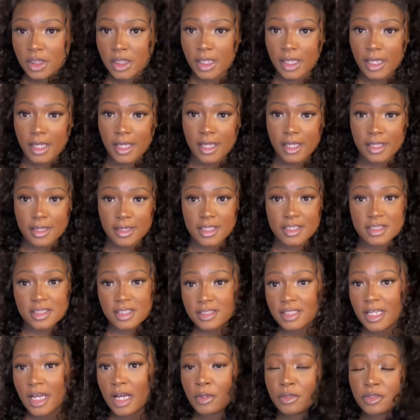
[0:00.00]
And this
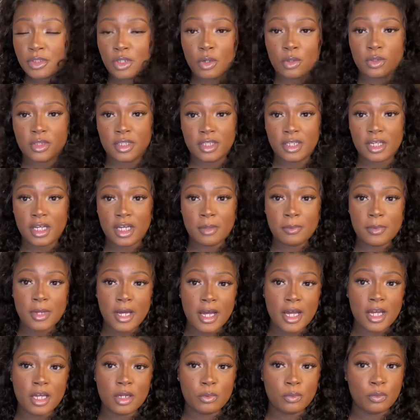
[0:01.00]
is how it's holding up.
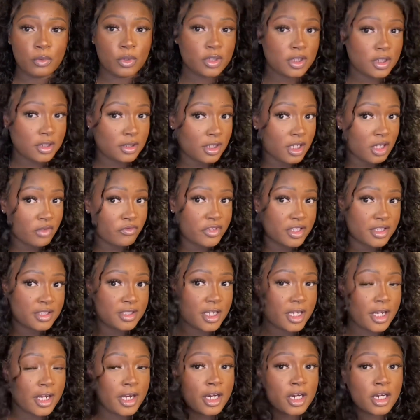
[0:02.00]
I really love this
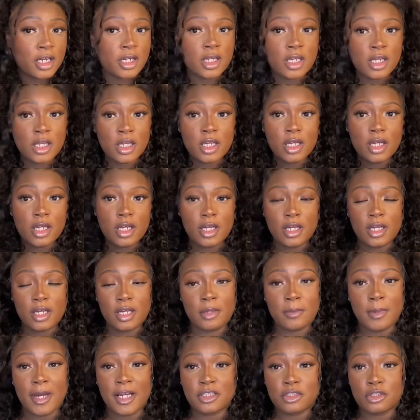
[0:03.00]
hair.
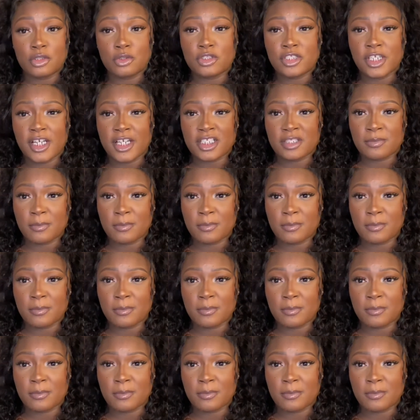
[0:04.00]
I do change